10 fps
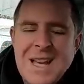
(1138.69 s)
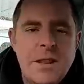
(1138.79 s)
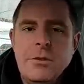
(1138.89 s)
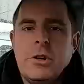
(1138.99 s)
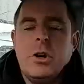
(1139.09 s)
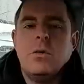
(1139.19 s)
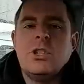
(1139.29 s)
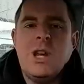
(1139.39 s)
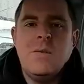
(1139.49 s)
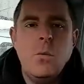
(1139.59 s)
They're going to go the
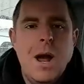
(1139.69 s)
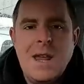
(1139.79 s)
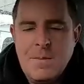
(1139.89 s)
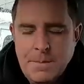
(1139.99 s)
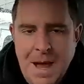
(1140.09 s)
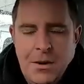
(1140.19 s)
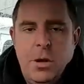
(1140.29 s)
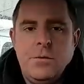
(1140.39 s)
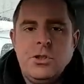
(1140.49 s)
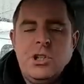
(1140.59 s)
same way. It'd be better
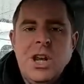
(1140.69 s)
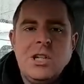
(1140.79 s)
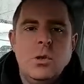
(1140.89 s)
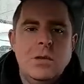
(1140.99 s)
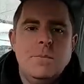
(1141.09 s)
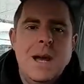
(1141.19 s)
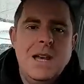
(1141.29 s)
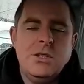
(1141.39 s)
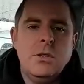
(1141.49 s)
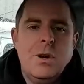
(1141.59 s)
off just to change it all in
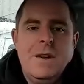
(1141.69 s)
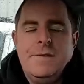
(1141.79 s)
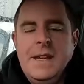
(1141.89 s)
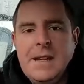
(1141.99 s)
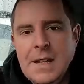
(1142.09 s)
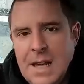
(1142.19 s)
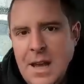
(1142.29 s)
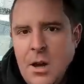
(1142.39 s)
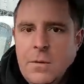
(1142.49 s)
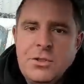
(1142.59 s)
pairs, do the right thing,
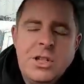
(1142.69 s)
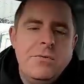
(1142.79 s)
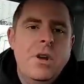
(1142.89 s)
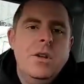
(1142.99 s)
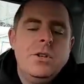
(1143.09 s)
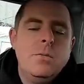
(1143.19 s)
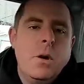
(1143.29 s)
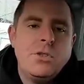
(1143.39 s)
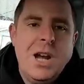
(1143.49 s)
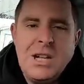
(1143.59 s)
and obviously do
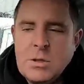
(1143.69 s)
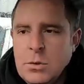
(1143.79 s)
both sides.